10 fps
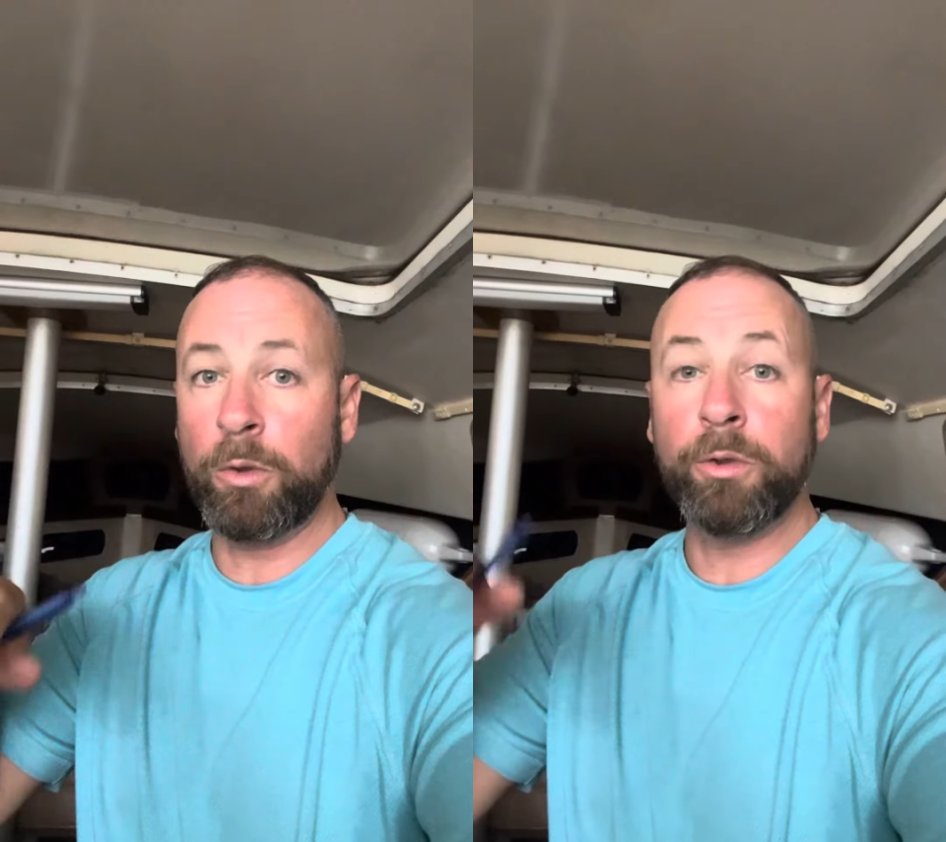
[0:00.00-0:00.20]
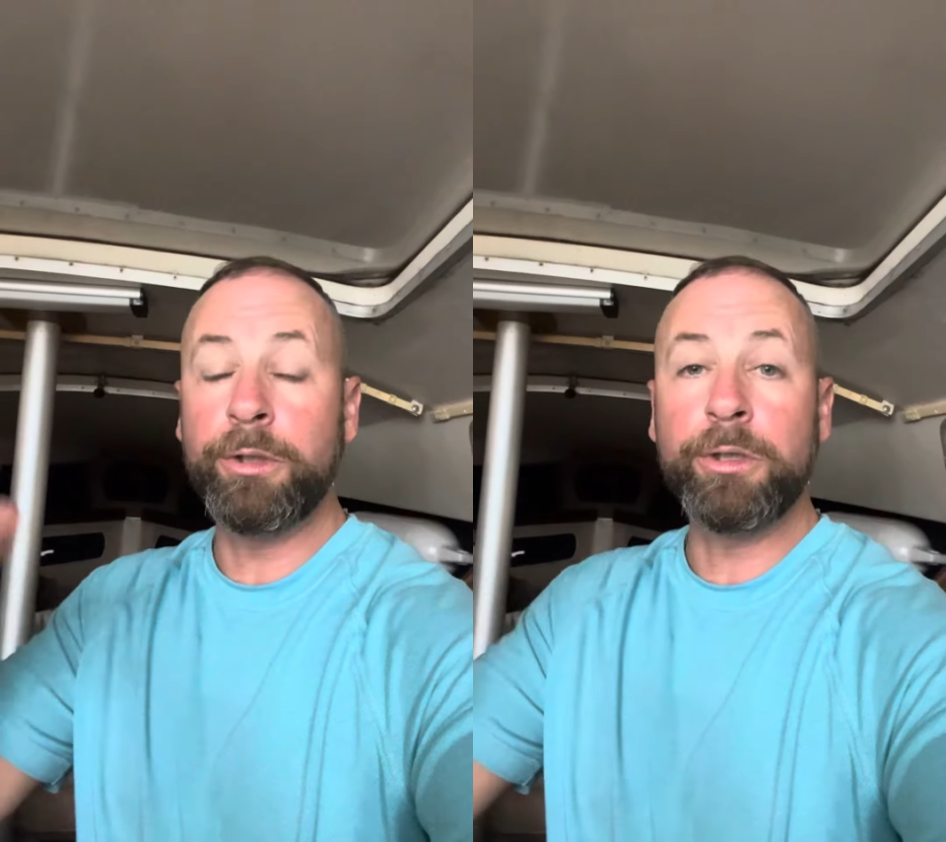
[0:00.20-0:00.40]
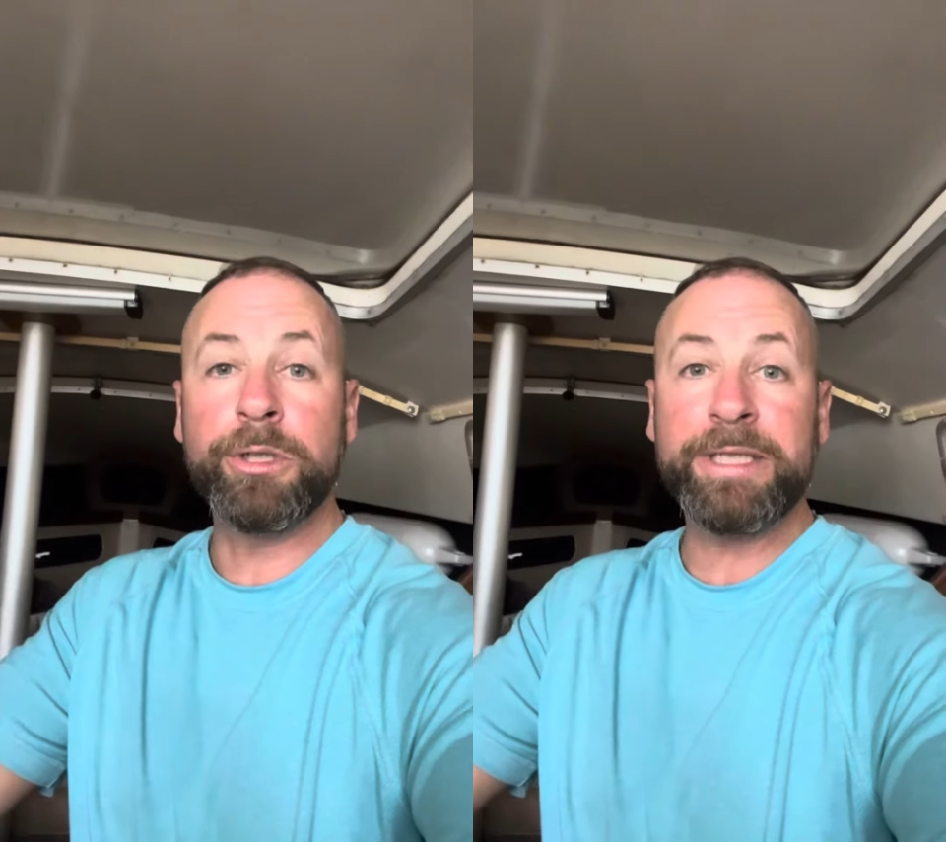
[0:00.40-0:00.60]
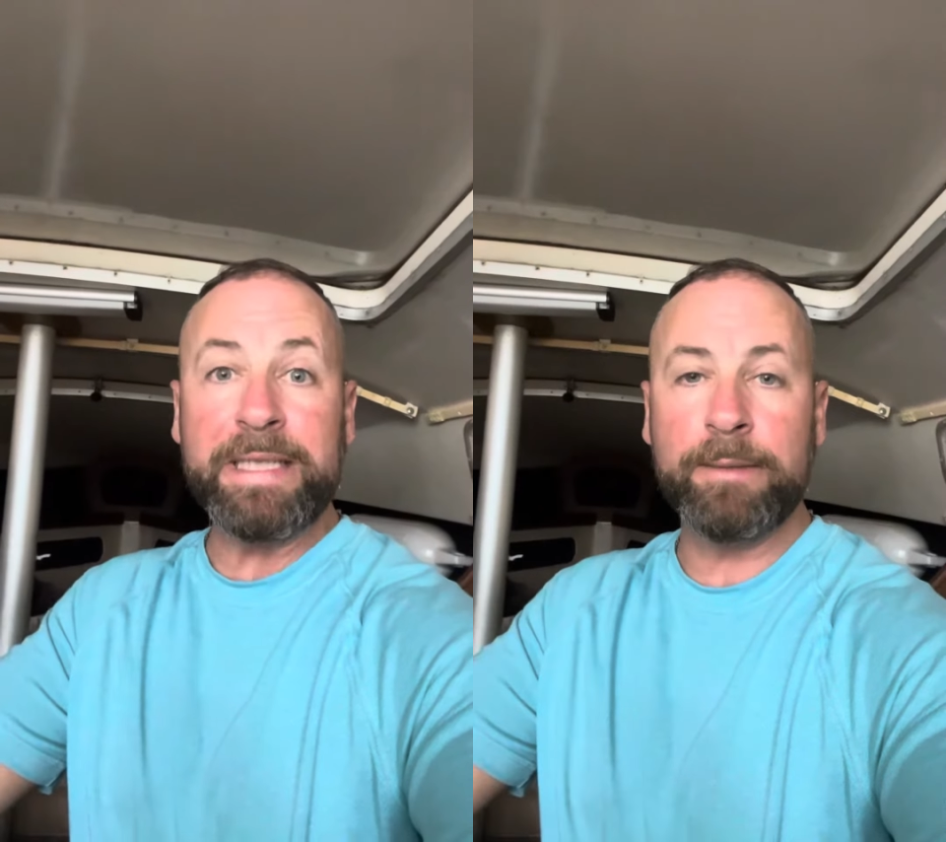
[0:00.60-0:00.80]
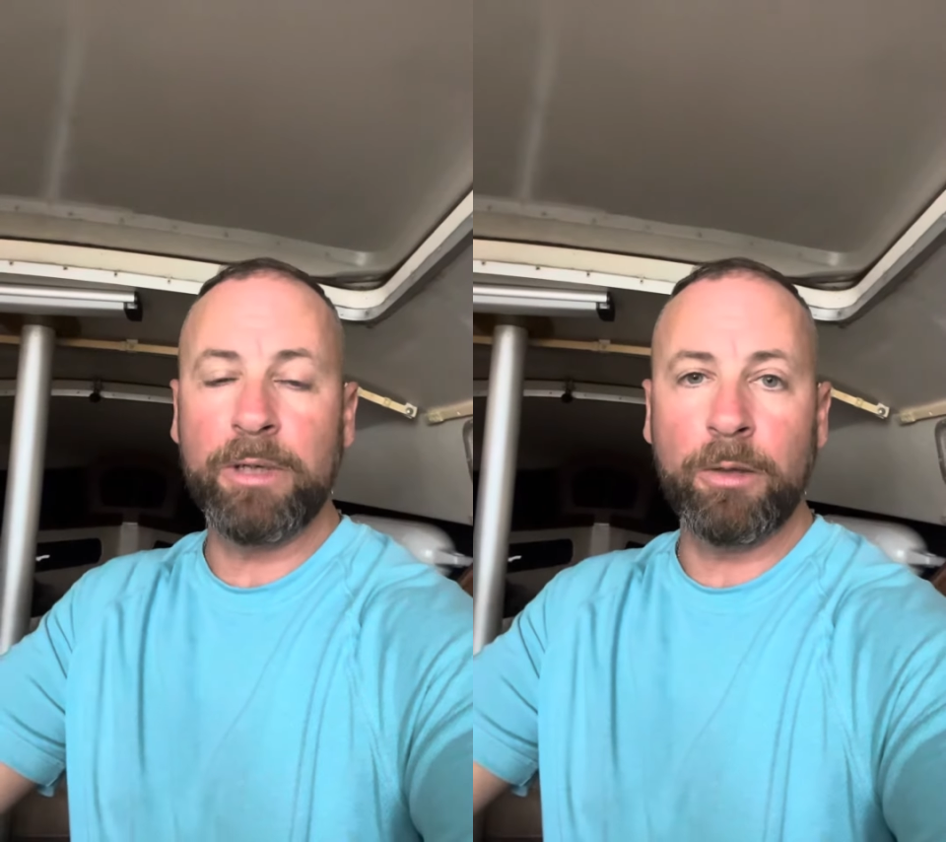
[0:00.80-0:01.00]
or you can just
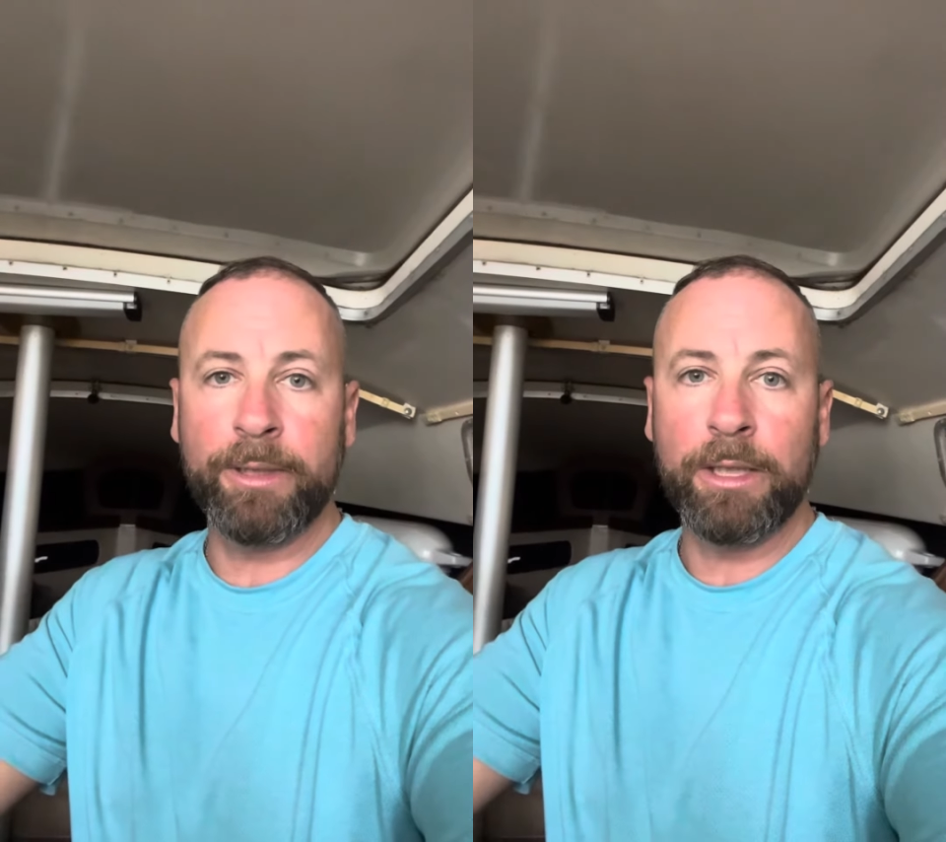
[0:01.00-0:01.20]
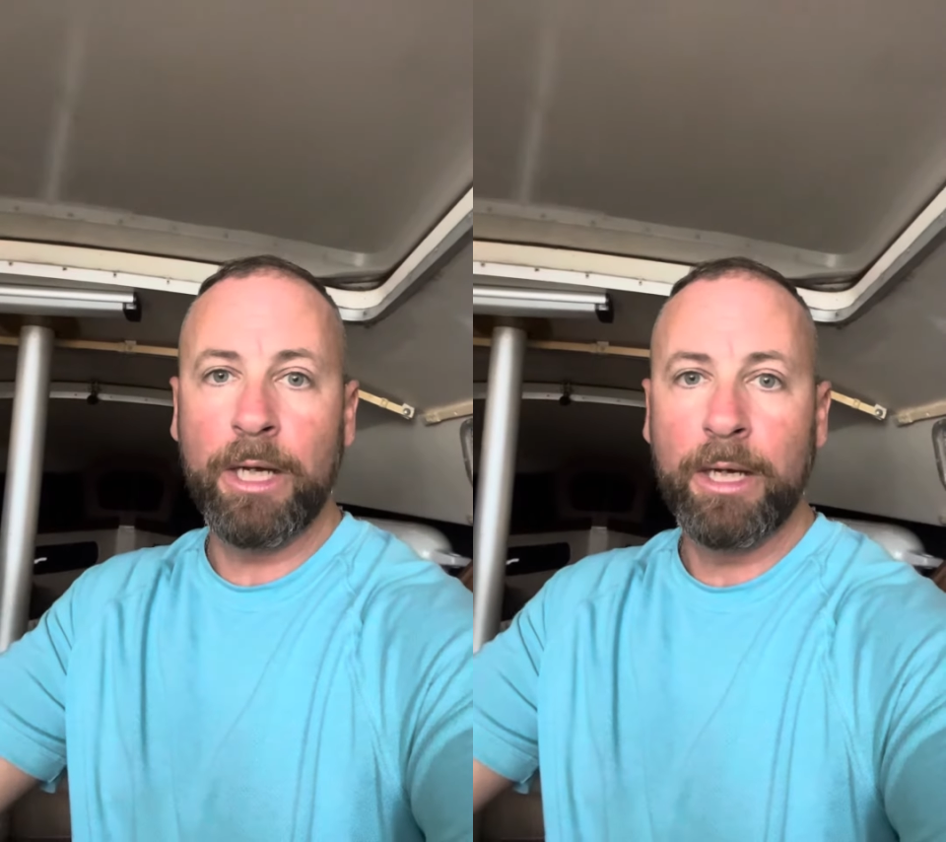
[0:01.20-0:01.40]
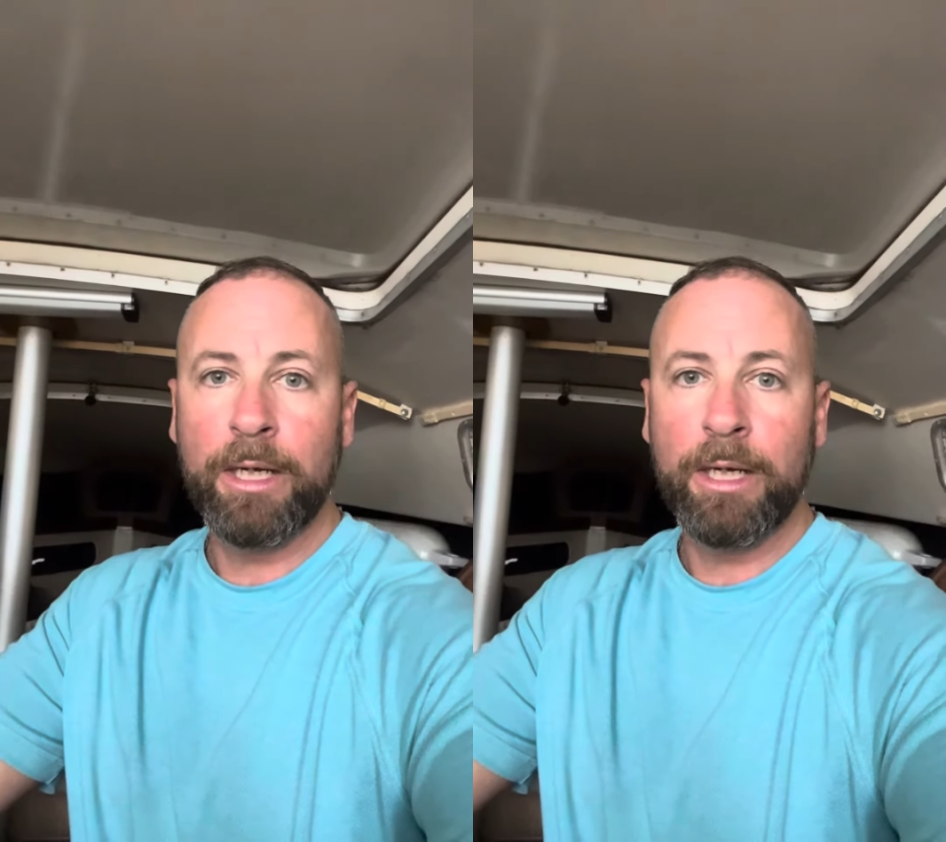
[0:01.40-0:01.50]
email me